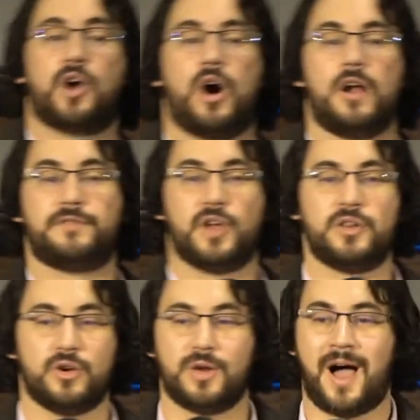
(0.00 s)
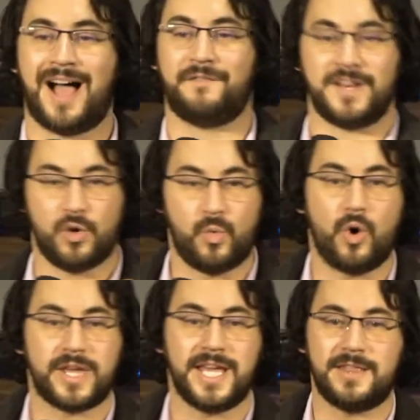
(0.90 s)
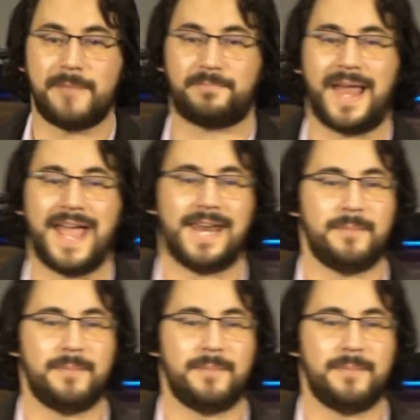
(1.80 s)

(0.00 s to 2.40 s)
God on your life and you're walking in that plan,